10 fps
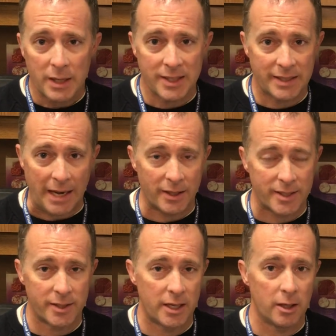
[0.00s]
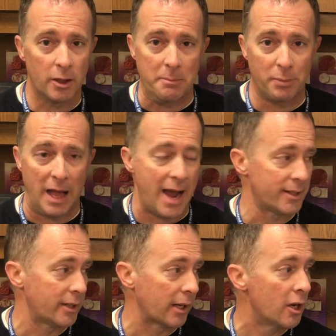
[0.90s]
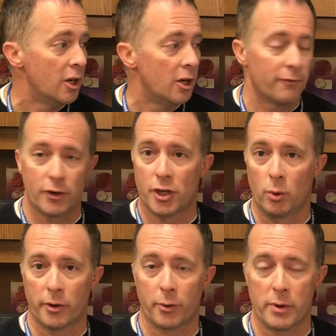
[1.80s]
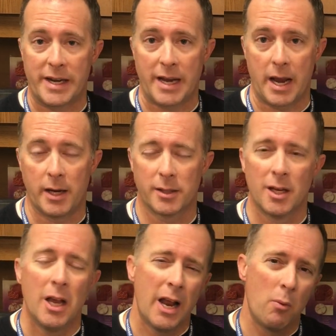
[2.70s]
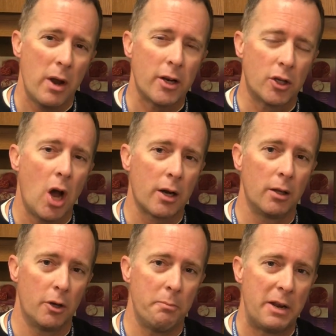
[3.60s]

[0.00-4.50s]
stainless steel and plastic for two or three days. And I wanted to talk a little